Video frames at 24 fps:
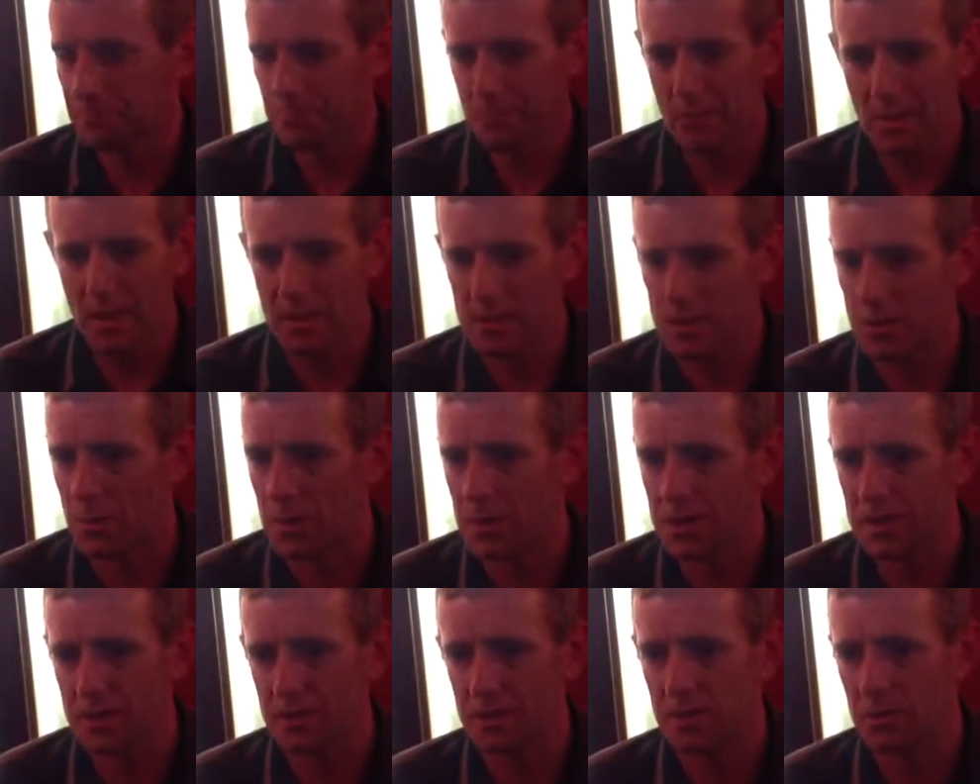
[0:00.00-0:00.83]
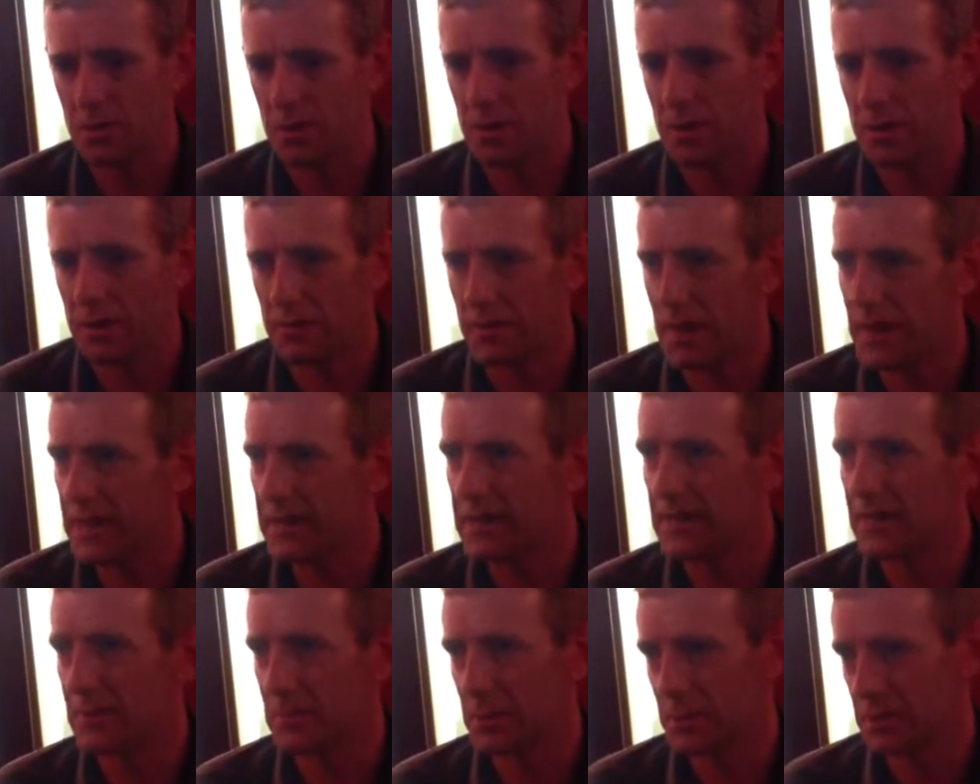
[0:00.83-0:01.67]
So I listened to a lot of
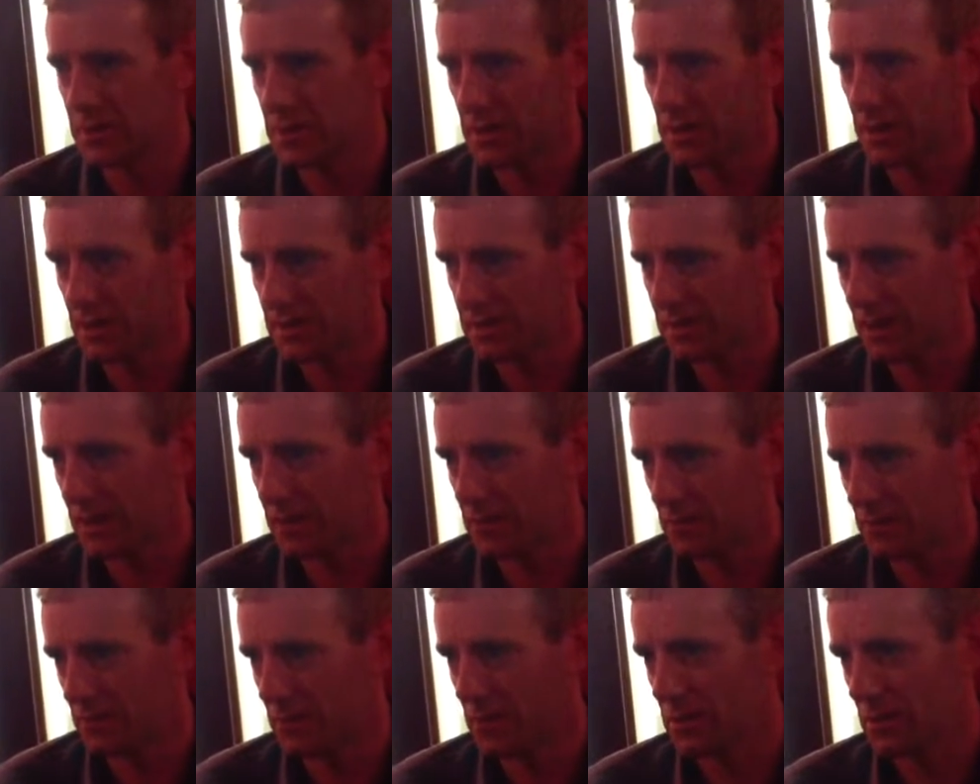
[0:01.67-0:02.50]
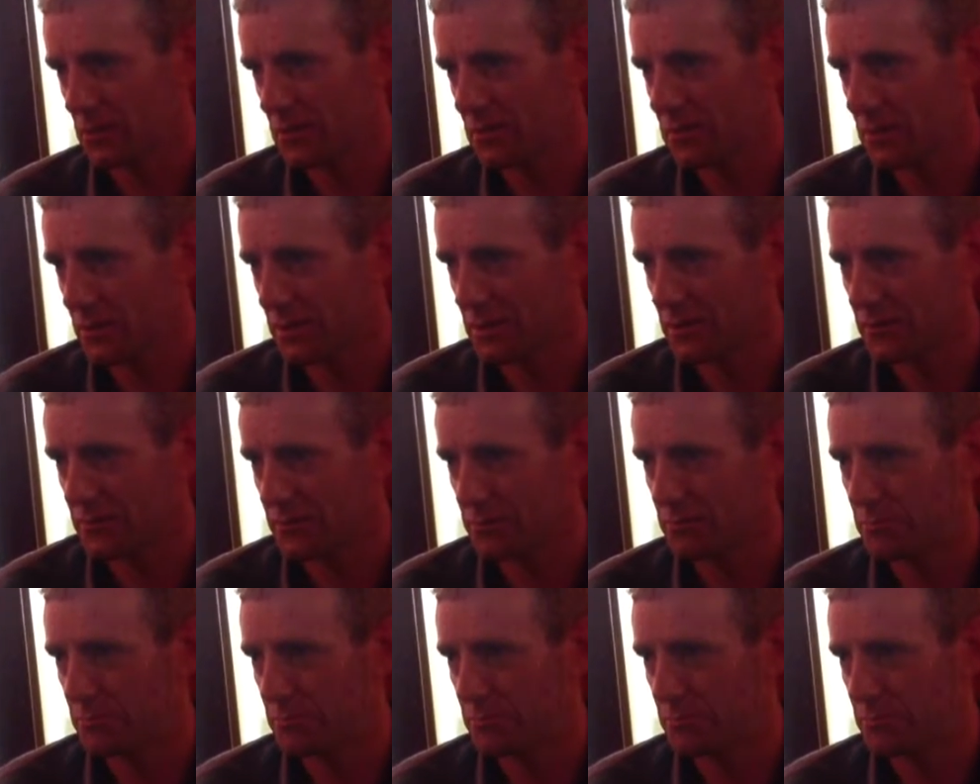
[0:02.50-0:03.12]
80s music as they were kind of